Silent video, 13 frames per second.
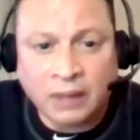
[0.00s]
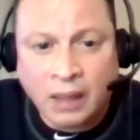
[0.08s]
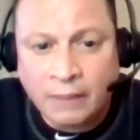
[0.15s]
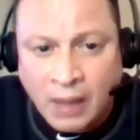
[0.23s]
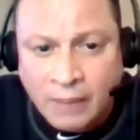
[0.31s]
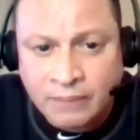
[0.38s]

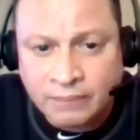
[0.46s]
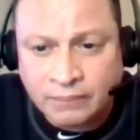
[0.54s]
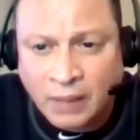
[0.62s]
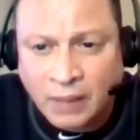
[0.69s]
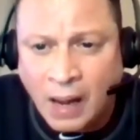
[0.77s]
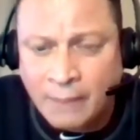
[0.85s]
I'm I'm
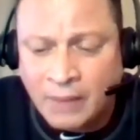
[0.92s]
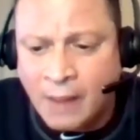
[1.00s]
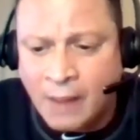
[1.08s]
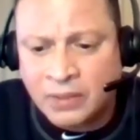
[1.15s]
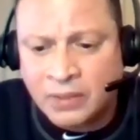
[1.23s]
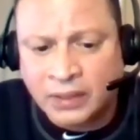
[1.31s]
I'm
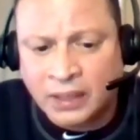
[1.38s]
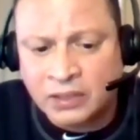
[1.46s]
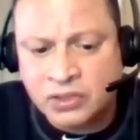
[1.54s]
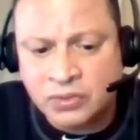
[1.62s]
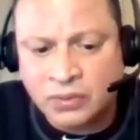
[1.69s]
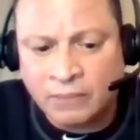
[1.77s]
I'm
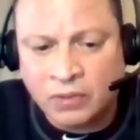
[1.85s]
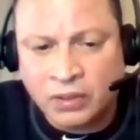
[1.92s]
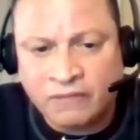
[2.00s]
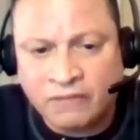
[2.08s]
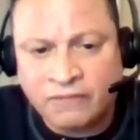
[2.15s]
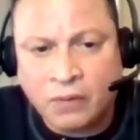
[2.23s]
looking to I'm
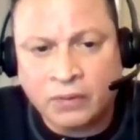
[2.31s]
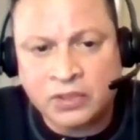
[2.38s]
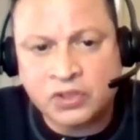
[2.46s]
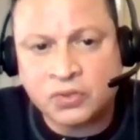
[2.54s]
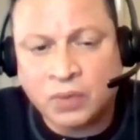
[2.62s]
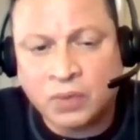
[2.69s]
looking
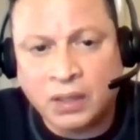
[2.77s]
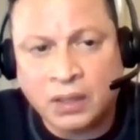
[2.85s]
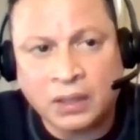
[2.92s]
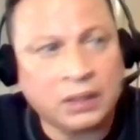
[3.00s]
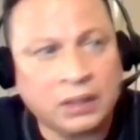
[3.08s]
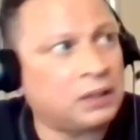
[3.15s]
forward to
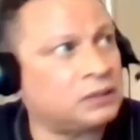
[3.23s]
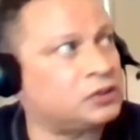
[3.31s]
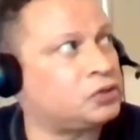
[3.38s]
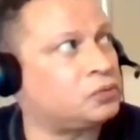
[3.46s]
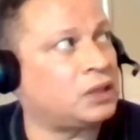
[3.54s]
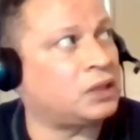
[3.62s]
uh
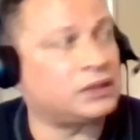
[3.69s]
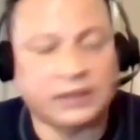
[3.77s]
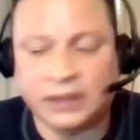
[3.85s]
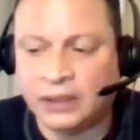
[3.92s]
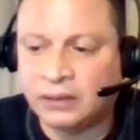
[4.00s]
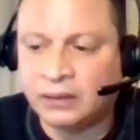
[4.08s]
to uh
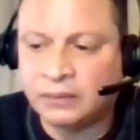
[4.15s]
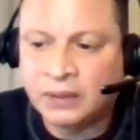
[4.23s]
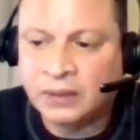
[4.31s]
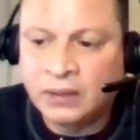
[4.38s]
seeing